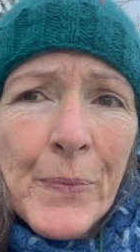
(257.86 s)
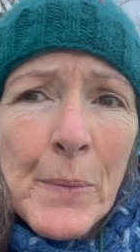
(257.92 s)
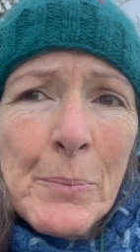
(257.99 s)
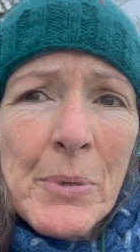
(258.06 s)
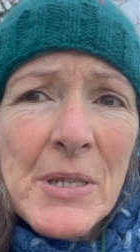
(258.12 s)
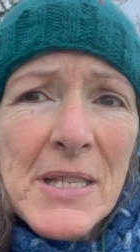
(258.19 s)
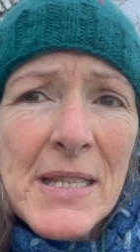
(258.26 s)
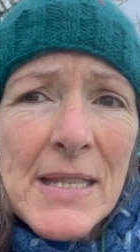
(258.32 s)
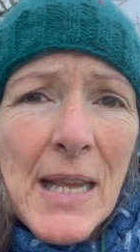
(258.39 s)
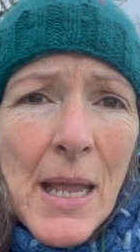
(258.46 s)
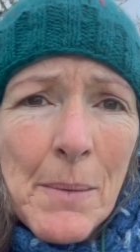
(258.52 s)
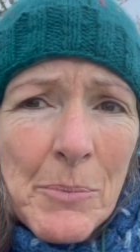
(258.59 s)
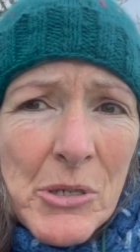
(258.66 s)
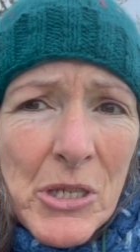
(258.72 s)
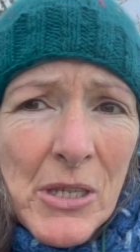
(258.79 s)

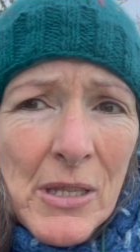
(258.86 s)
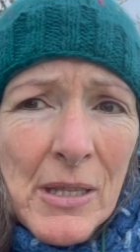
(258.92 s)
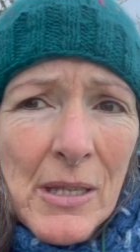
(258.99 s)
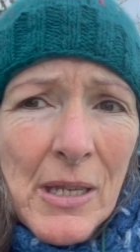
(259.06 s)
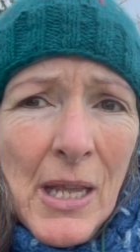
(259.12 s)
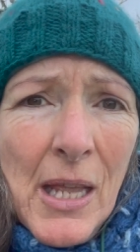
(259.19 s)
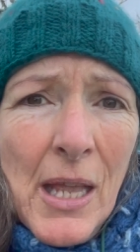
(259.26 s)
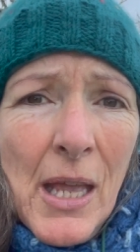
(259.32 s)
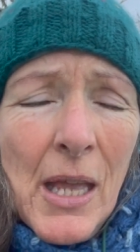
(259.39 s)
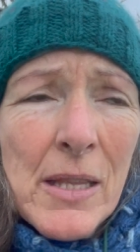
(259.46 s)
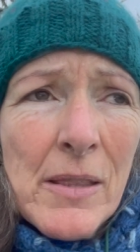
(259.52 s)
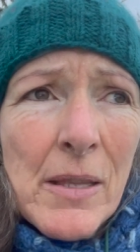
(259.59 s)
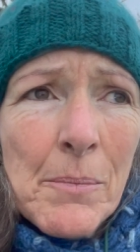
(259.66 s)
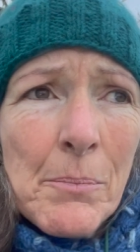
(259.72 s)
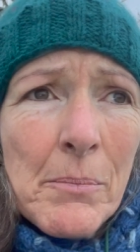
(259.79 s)
perception
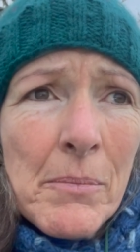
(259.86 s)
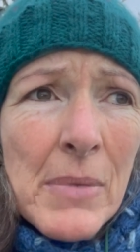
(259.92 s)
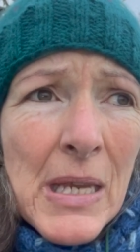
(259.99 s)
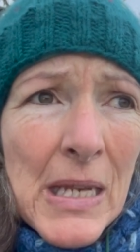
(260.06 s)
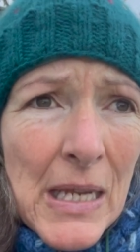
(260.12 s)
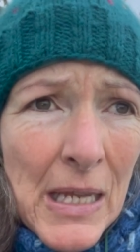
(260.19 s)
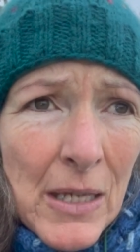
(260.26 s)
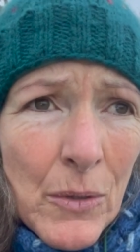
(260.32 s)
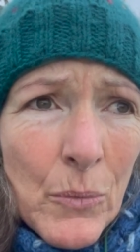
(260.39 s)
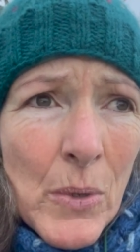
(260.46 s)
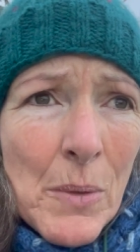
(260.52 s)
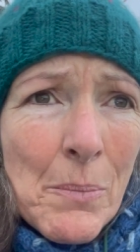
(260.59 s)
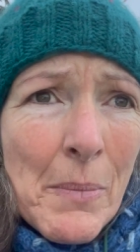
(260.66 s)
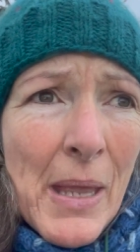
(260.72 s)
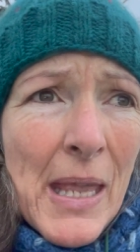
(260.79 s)
and the meaning
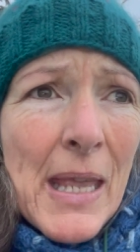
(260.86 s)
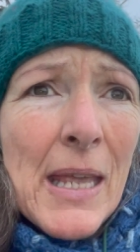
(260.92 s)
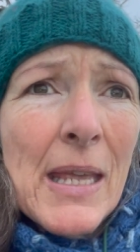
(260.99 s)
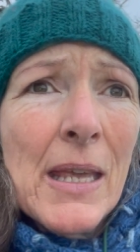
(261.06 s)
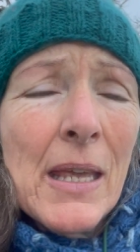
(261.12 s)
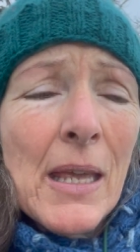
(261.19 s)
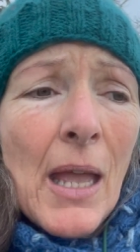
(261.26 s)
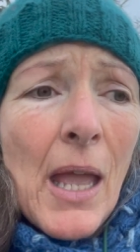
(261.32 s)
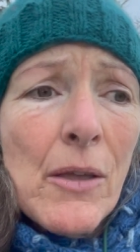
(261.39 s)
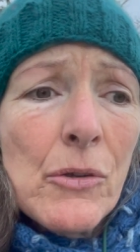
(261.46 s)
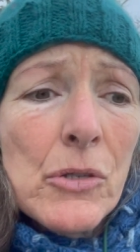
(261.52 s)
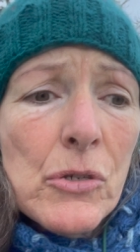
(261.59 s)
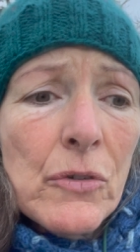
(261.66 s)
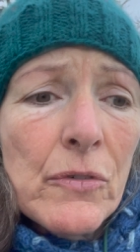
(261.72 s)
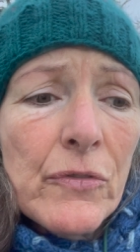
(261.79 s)
we make
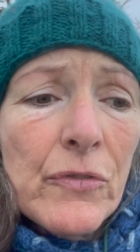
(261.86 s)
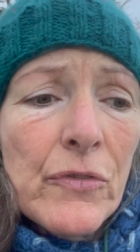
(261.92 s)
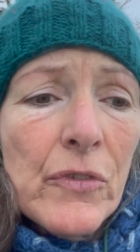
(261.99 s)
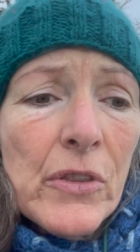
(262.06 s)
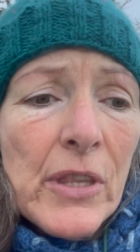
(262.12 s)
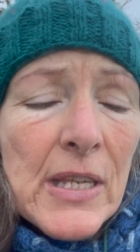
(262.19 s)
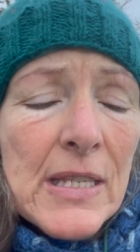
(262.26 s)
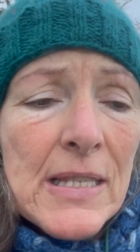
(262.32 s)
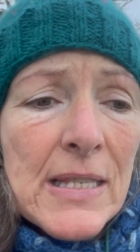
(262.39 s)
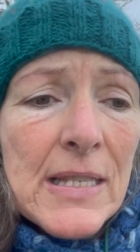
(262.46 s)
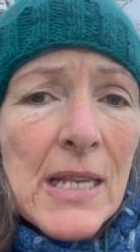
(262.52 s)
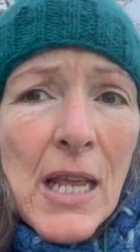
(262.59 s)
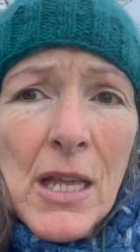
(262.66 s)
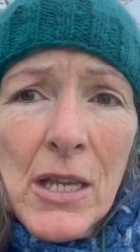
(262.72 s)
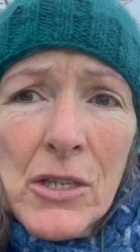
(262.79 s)
out of this